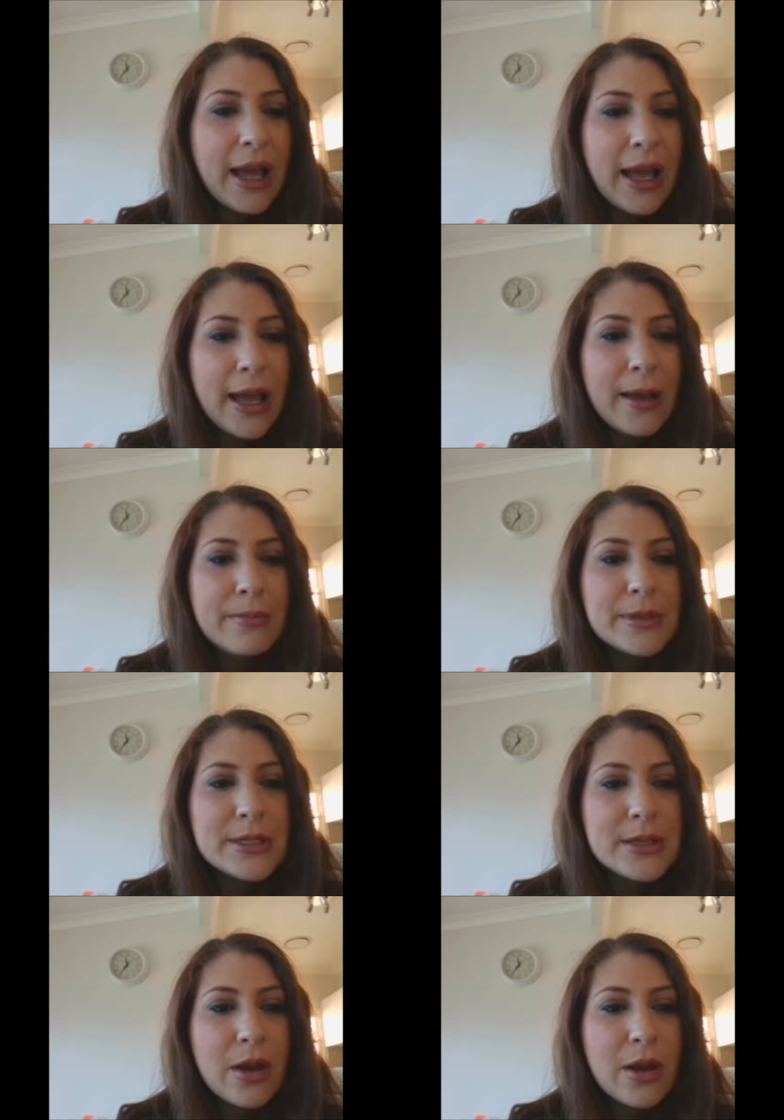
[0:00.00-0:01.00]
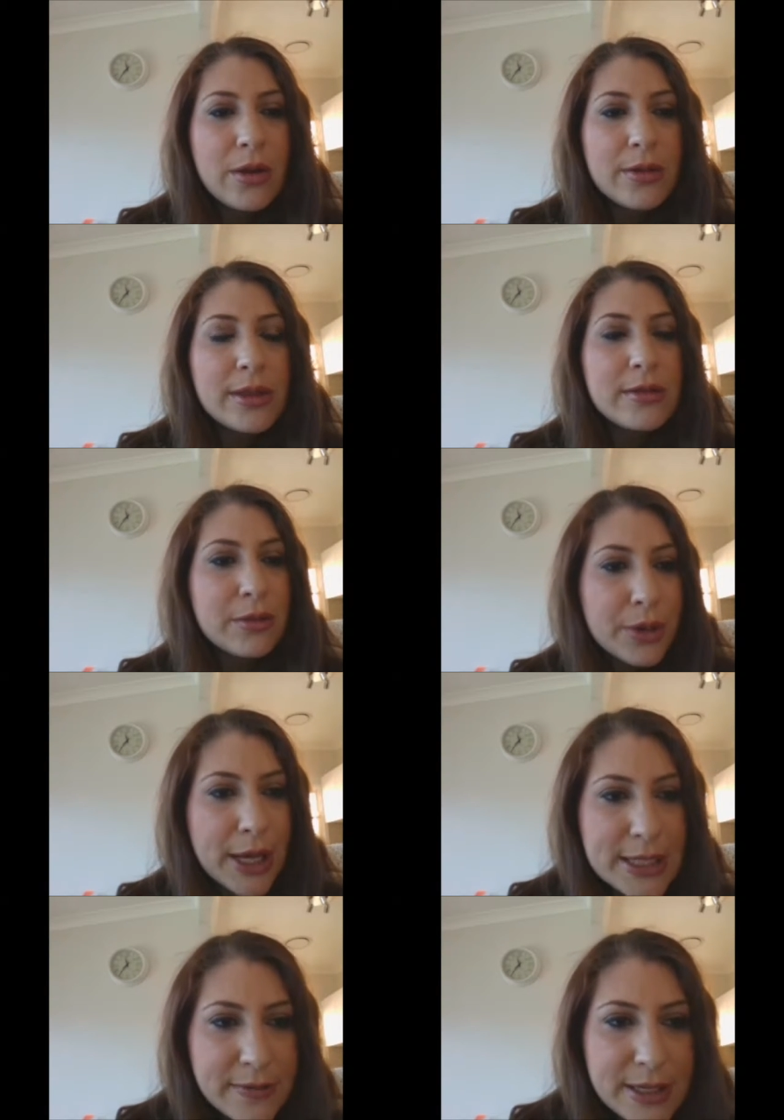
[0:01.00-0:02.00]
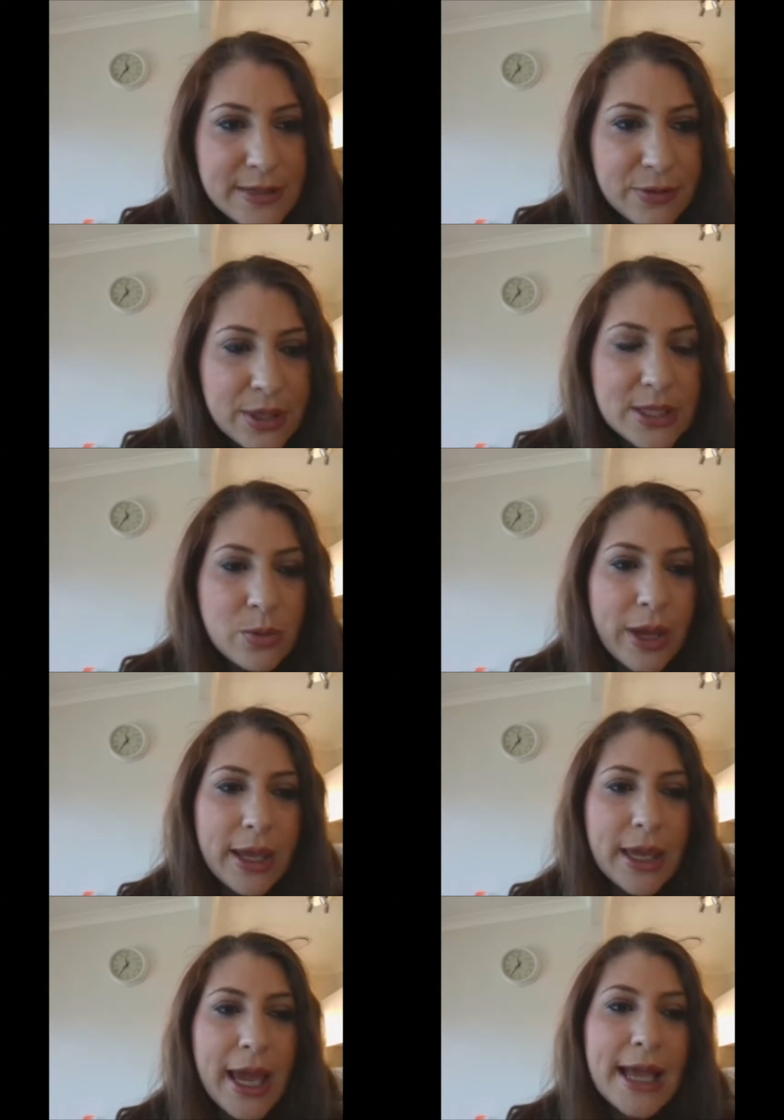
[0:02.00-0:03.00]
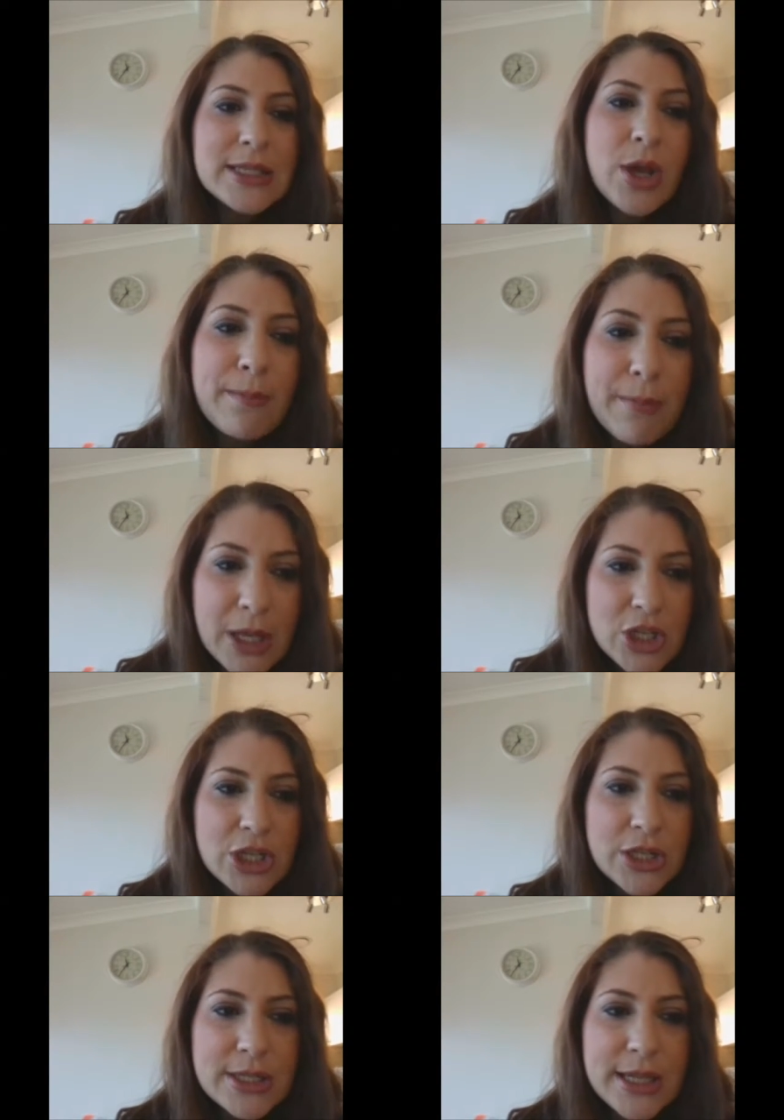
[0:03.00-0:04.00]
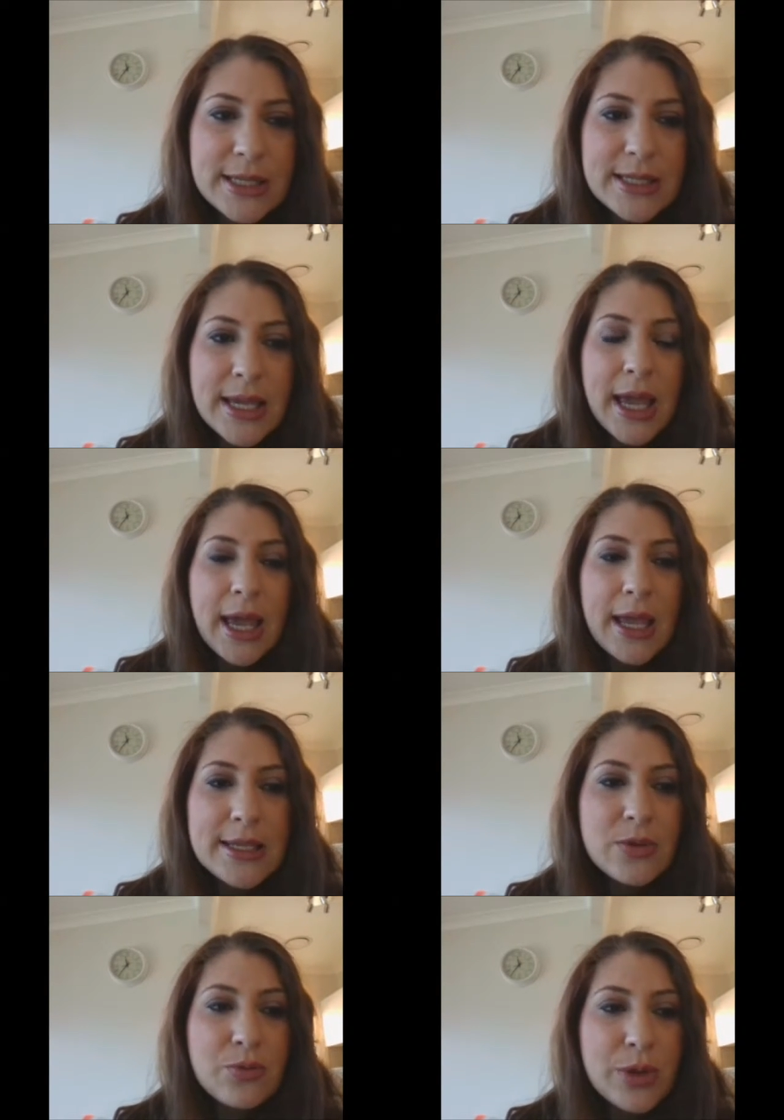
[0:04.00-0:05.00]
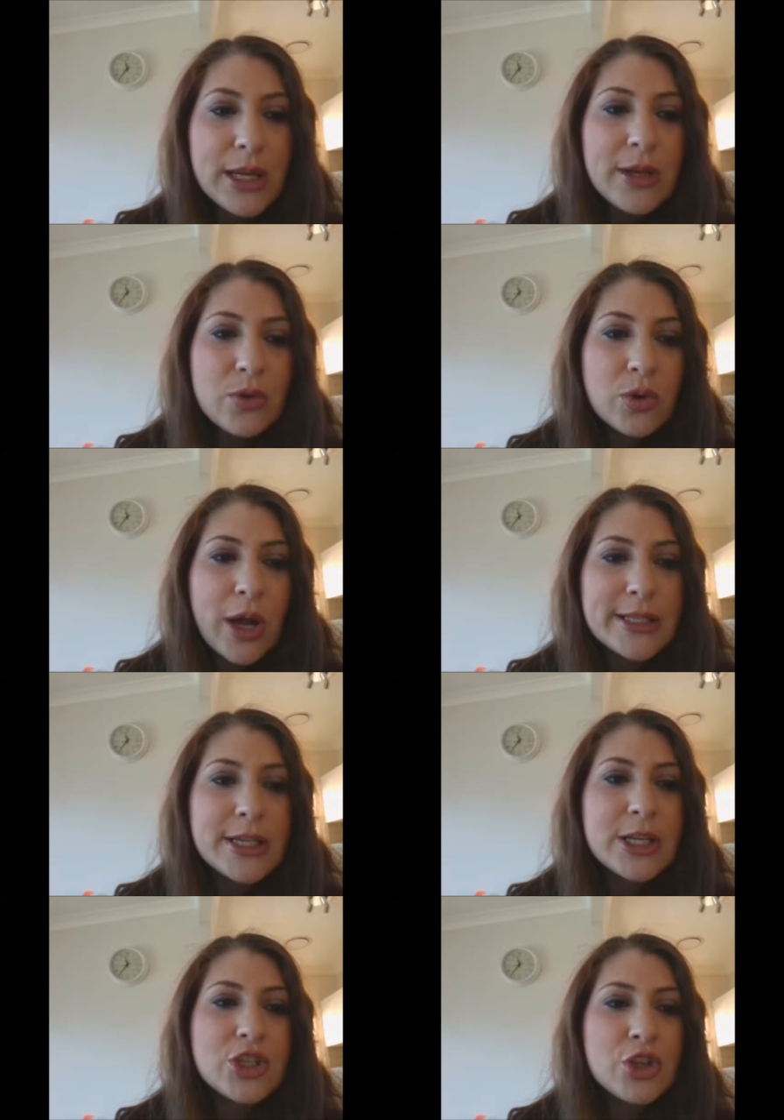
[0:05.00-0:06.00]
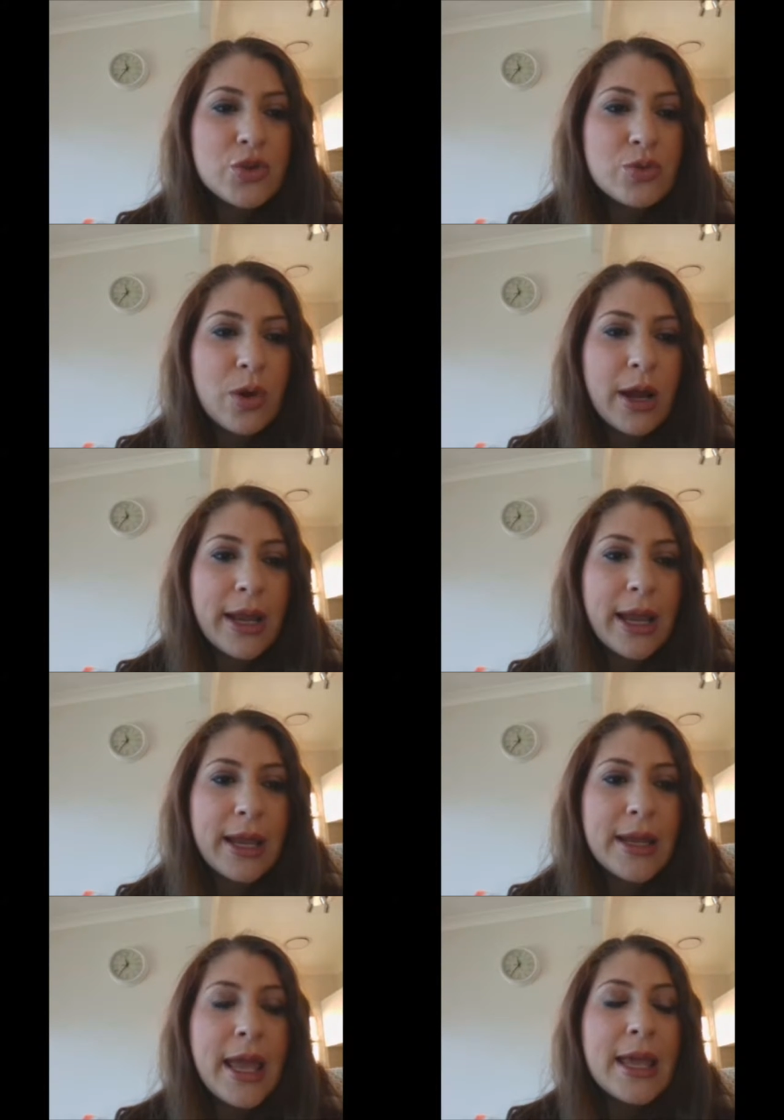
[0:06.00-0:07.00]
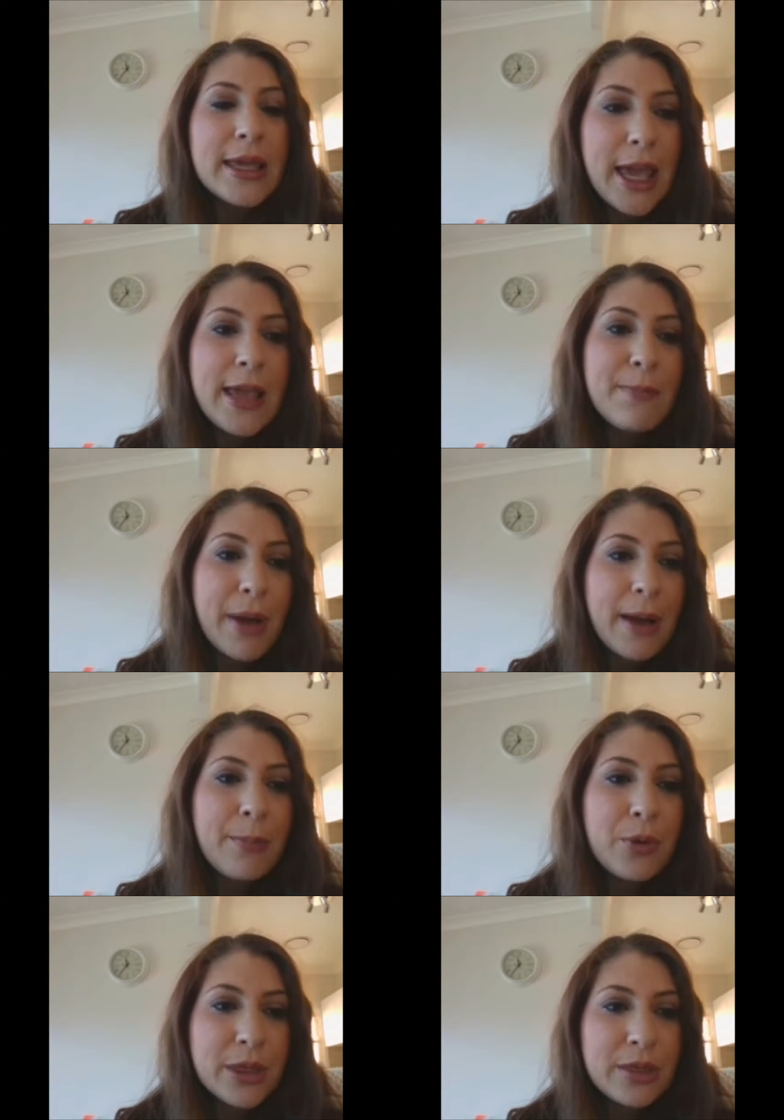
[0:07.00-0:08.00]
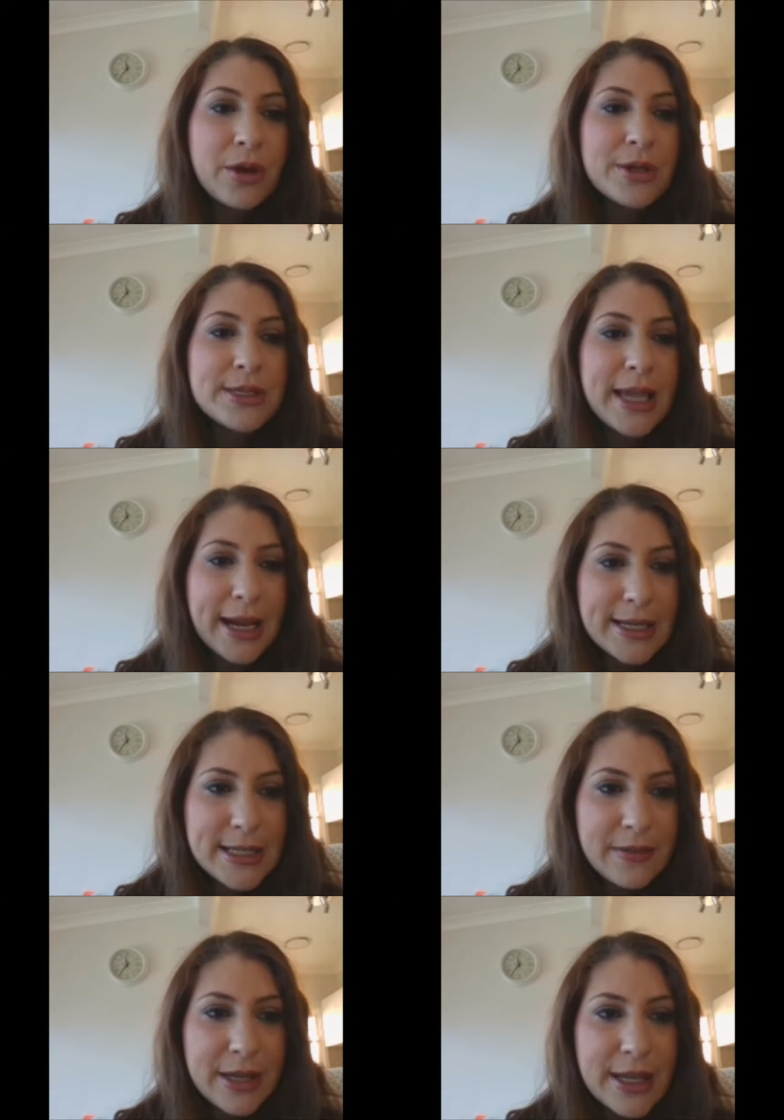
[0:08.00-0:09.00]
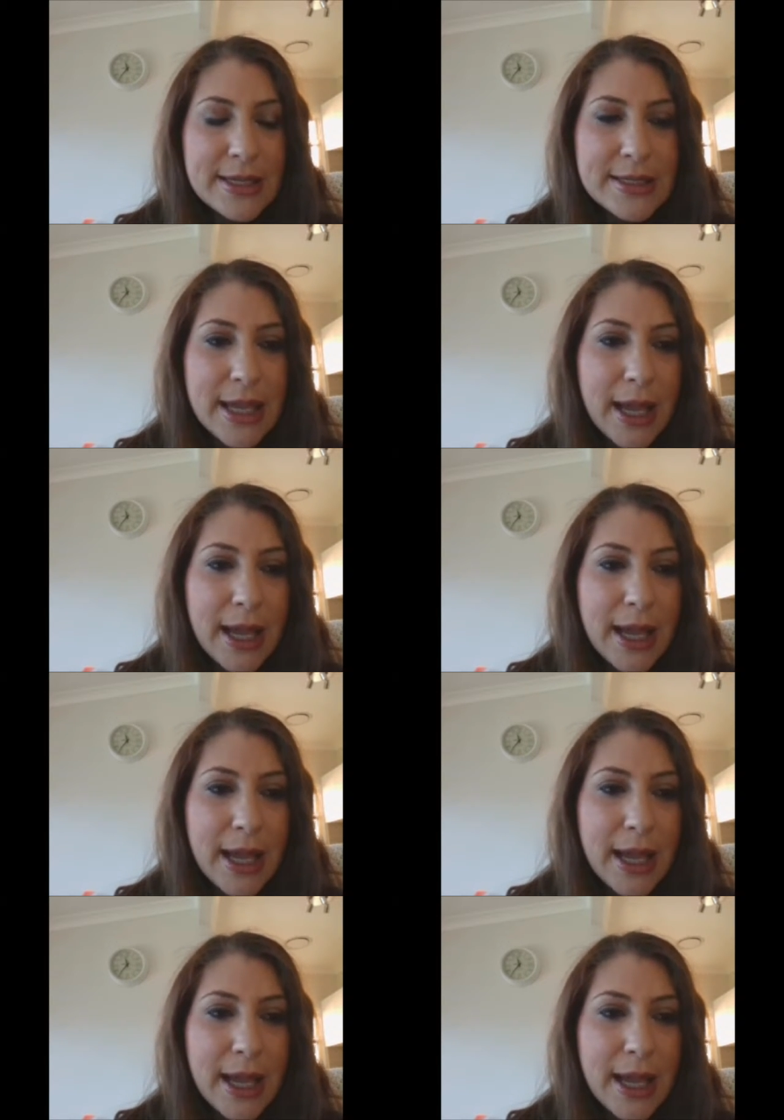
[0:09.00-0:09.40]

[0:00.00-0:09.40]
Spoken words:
So they're the 3 activities for this week. As I mentioned, it's a really good idea to try and keep up with those activities.